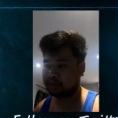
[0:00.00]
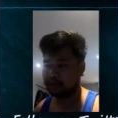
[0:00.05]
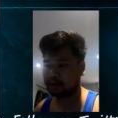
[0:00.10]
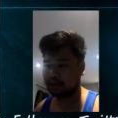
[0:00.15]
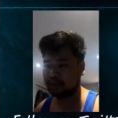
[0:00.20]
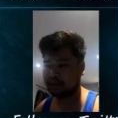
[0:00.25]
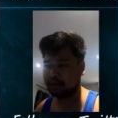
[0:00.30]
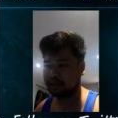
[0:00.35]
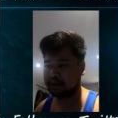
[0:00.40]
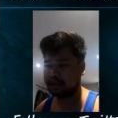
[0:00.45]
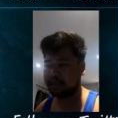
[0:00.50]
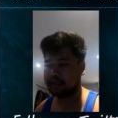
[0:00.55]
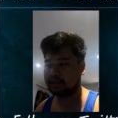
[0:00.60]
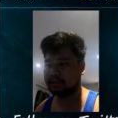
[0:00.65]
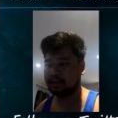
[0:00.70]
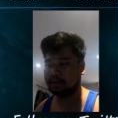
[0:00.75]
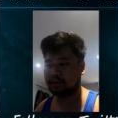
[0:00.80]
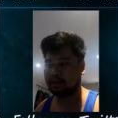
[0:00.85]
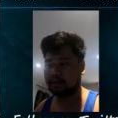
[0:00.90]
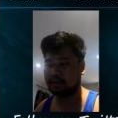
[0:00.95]
go for the last
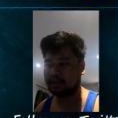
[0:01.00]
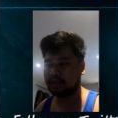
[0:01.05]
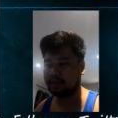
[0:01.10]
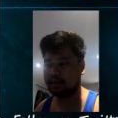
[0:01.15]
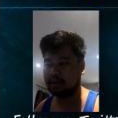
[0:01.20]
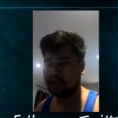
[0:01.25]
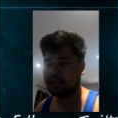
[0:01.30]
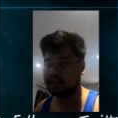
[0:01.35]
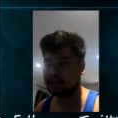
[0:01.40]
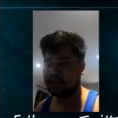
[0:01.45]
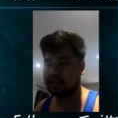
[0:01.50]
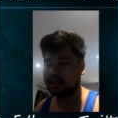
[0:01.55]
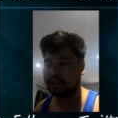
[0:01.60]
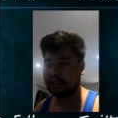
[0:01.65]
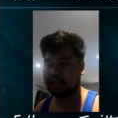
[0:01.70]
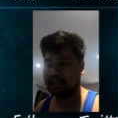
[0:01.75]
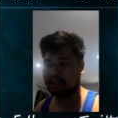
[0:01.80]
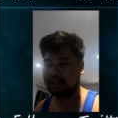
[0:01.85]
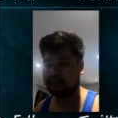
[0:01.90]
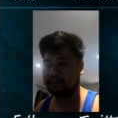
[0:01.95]
resort. So
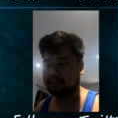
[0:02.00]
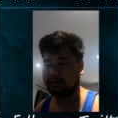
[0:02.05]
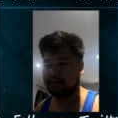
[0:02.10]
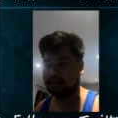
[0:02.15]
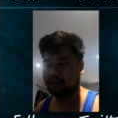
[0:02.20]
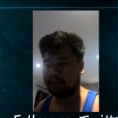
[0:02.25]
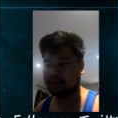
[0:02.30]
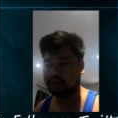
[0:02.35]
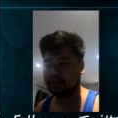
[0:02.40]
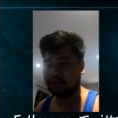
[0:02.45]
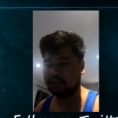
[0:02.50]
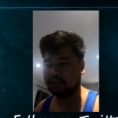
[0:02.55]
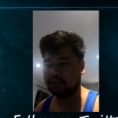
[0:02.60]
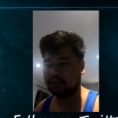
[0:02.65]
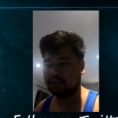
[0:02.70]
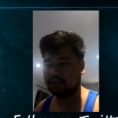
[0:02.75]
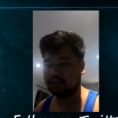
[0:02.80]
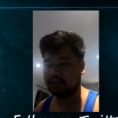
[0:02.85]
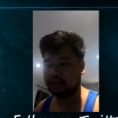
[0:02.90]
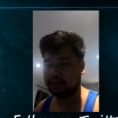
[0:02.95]
it was a good
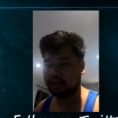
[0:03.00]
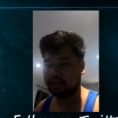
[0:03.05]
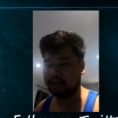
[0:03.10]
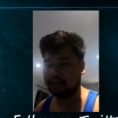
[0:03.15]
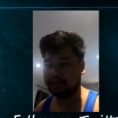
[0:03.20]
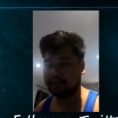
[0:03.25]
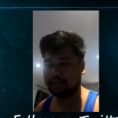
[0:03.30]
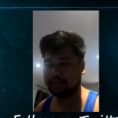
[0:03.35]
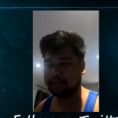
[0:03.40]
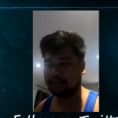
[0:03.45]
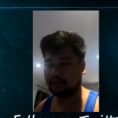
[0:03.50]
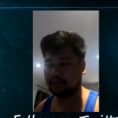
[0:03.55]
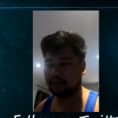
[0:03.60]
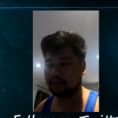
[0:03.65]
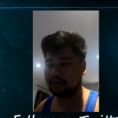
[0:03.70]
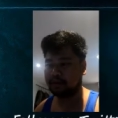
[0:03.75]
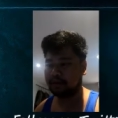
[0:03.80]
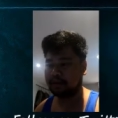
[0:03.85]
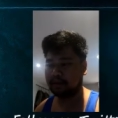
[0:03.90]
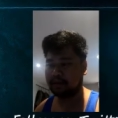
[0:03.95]
shield for me,
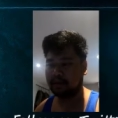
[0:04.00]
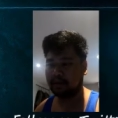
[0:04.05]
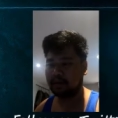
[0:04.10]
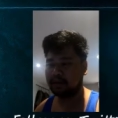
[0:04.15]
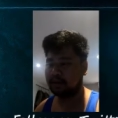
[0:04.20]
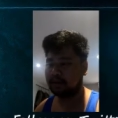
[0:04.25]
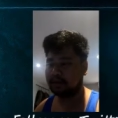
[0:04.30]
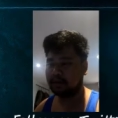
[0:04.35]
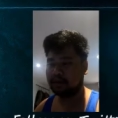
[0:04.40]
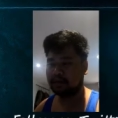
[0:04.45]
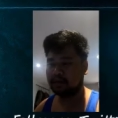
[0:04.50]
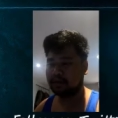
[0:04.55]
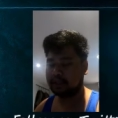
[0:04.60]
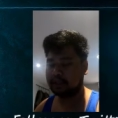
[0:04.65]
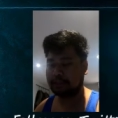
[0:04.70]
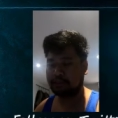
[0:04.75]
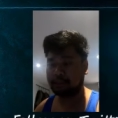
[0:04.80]
but this is